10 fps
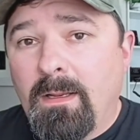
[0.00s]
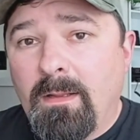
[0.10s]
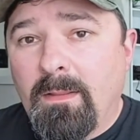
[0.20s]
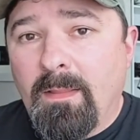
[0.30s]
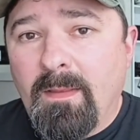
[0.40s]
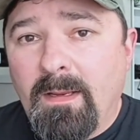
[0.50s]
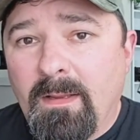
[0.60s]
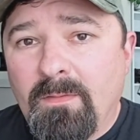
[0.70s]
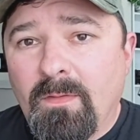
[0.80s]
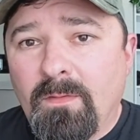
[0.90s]
the thing
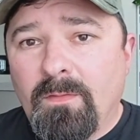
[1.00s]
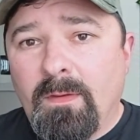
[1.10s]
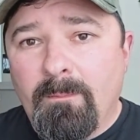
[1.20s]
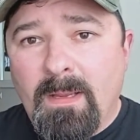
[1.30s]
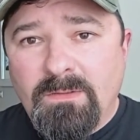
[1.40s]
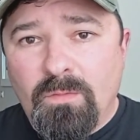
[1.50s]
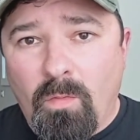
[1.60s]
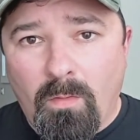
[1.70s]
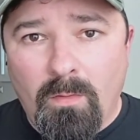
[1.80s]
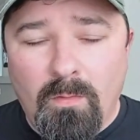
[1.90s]
is, is the mesh
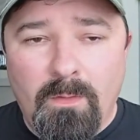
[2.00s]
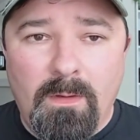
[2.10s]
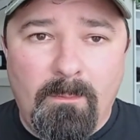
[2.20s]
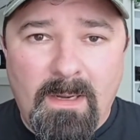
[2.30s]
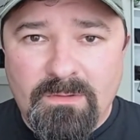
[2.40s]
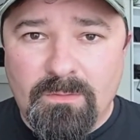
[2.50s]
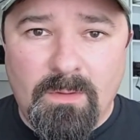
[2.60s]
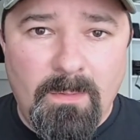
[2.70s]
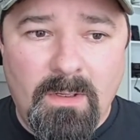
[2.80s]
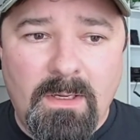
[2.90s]
world and mesh
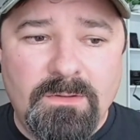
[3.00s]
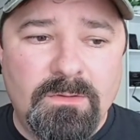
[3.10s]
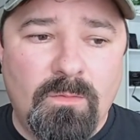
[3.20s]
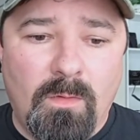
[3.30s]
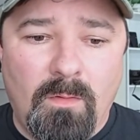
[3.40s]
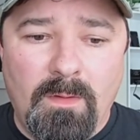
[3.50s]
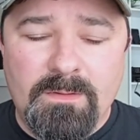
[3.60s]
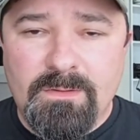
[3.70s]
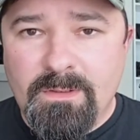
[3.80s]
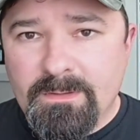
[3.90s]
communications world
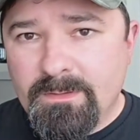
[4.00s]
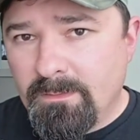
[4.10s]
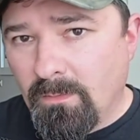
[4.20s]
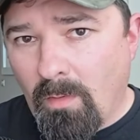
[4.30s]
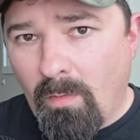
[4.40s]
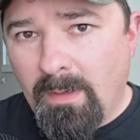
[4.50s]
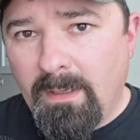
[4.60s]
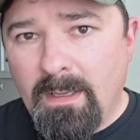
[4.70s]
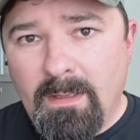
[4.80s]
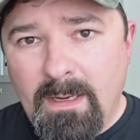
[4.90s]
is just
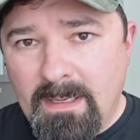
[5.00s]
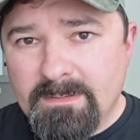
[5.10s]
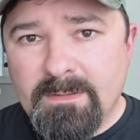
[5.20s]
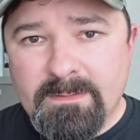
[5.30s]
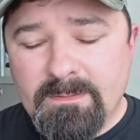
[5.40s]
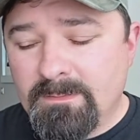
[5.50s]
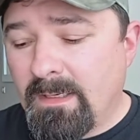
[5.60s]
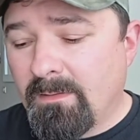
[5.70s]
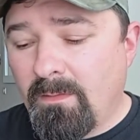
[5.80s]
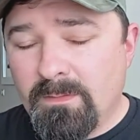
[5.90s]
growing, and as this
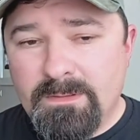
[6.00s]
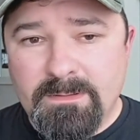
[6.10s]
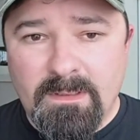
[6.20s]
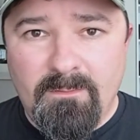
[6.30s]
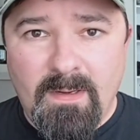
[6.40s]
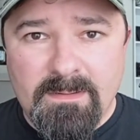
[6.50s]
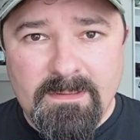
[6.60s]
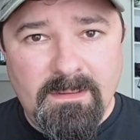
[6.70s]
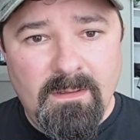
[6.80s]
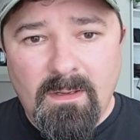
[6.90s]
technology is
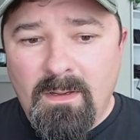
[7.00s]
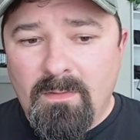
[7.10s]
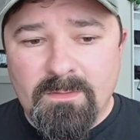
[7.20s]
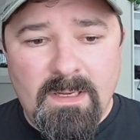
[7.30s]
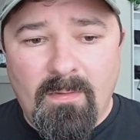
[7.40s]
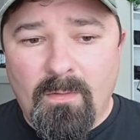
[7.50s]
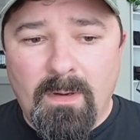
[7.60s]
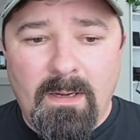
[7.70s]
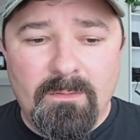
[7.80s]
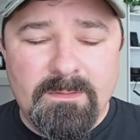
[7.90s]
advancing, there's other
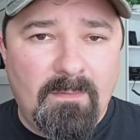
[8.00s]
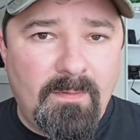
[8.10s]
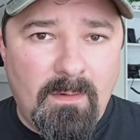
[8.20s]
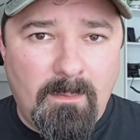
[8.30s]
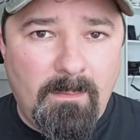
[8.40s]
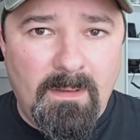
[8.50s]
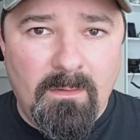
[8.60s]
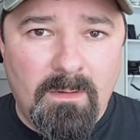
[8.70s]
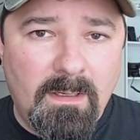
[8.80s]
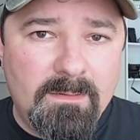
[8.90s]
radios out there I'm going to be
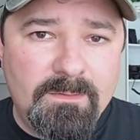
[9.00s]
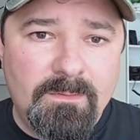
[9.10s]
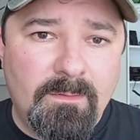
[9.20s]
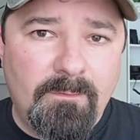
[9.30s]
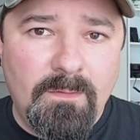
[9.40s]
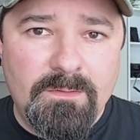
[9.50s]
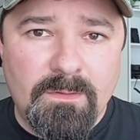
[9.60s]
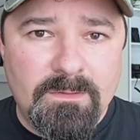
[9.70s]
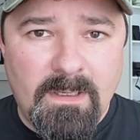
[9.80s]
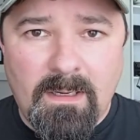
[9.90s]
looking into in the
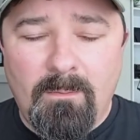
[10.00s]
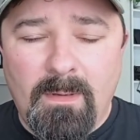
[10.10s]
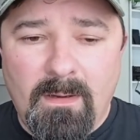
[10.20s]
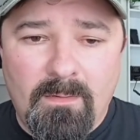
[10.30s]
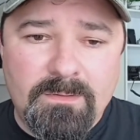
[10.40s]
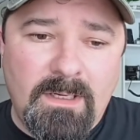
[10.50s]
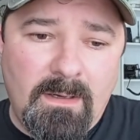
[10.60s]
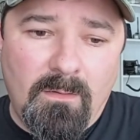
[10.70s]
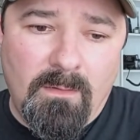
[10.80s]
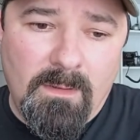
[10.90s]
future. Check out my other
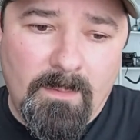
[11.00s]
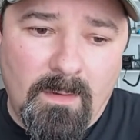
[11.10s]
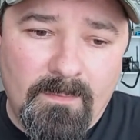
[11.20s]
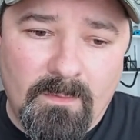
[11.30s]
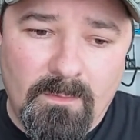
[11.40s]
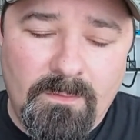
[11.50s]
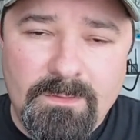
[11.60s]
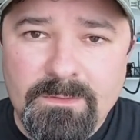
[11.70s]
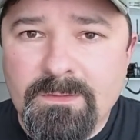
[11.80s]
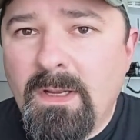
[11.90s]
channel, EmComm
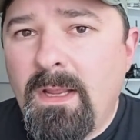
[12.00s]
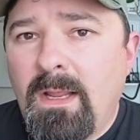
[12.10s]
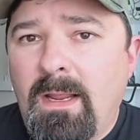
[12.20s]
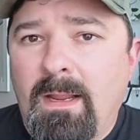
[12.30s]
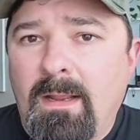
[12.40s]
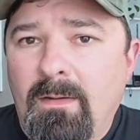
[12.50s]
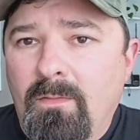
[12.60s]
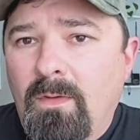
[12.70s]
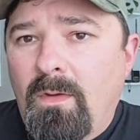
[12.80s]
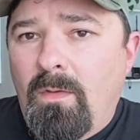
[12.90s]
Solutions, and
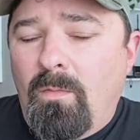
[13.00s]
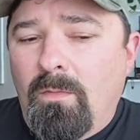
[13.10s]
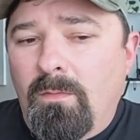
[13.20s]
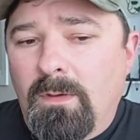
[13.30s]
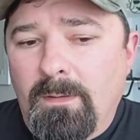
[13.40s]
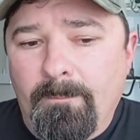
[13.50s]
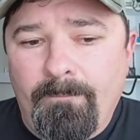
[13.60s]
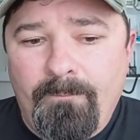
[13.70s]
we'll um,